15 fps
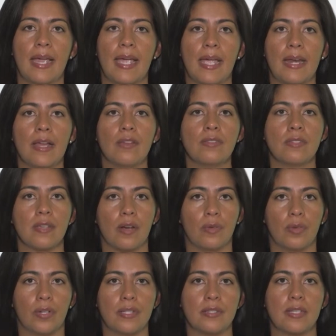Inhaled
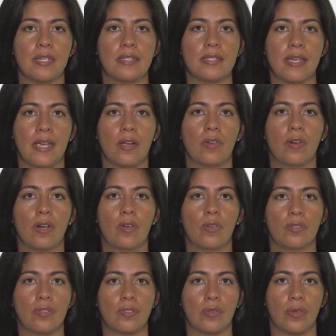steroids contain
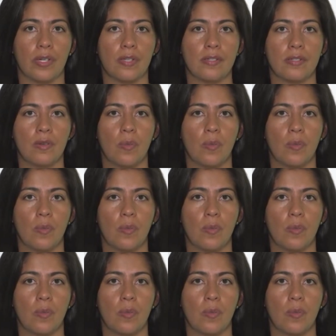corticosteroids,